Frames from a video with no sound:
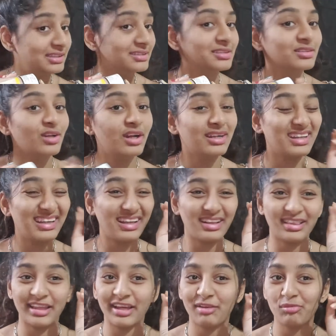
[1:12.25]
This is not like
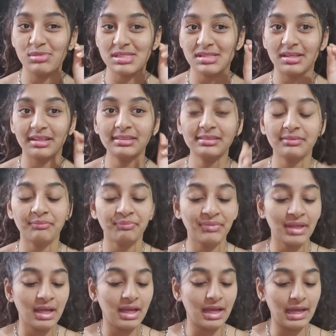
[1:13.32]
thick viscous.
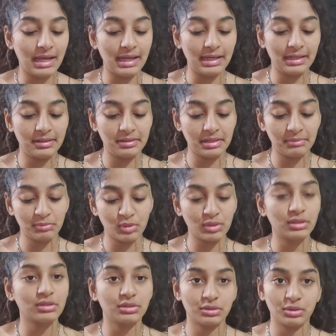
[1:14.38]
And I'm
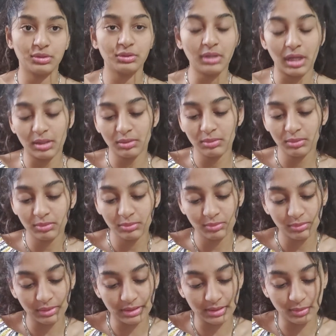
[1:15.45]
going to show you how
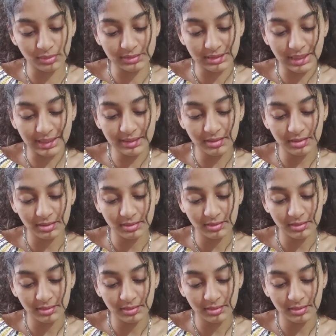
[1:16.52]
it looks like.